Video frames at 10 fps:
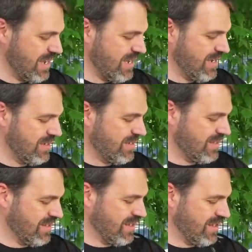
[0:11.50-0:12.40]

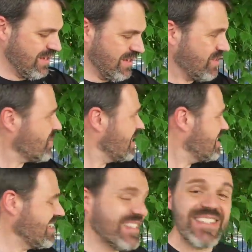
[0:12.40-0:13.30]
is the
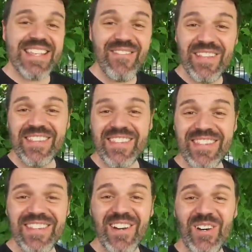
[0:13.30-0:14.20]
27th
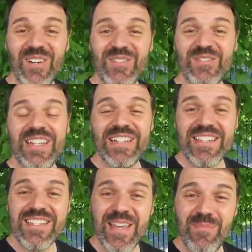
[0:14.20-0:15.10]
of
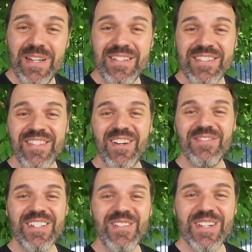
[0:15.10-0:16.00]
December, just
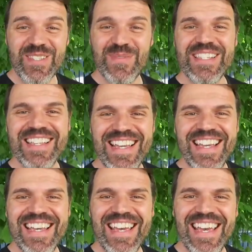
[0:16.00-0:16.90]
after Christmas,
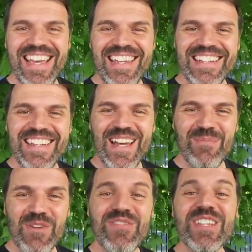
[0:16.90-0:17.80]
and
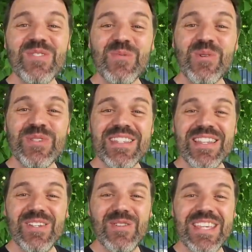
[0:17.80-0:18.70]
moving towards
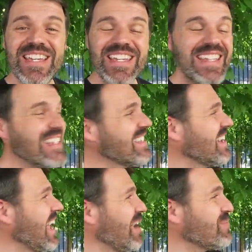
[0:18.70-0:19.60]
the new year. It is
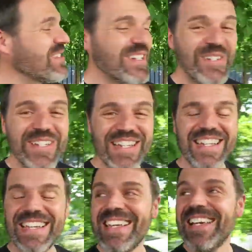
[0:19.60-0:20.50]
an
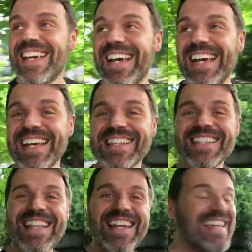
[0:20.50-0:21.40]
absolutely
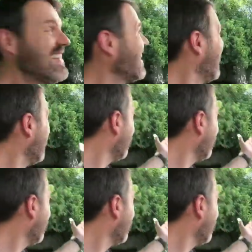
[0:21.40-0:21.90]
stunning day